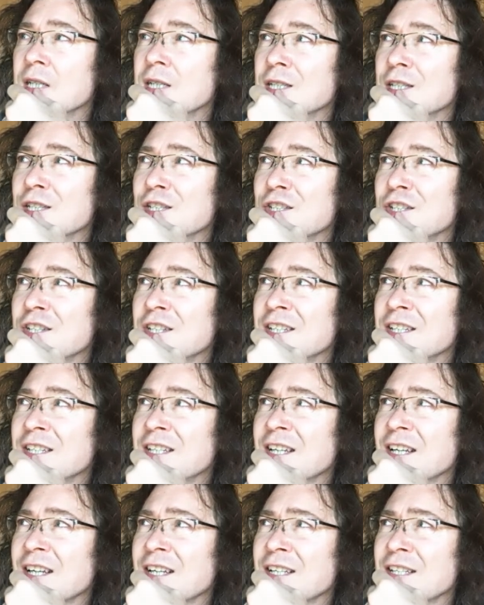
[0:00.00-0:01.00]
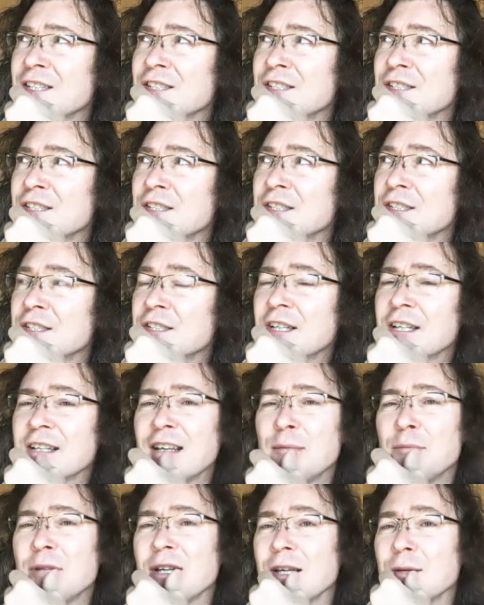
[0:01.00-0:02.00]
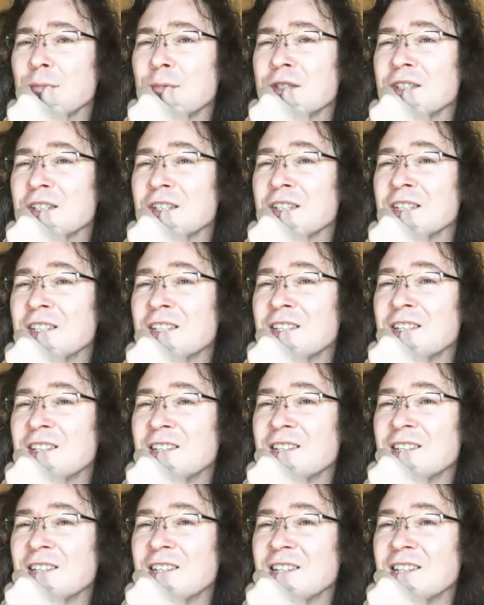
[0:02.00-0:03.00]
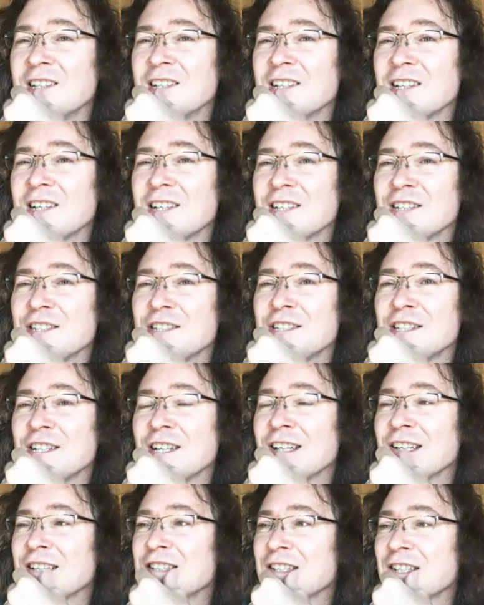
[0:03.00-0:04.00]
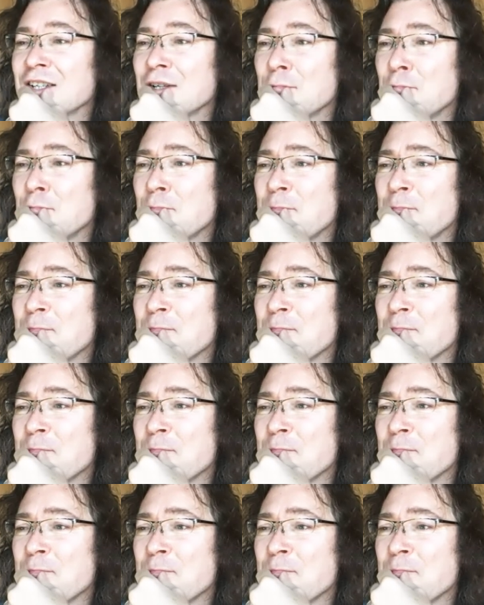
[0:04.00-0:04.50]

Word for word: she had epilepsy, and she had and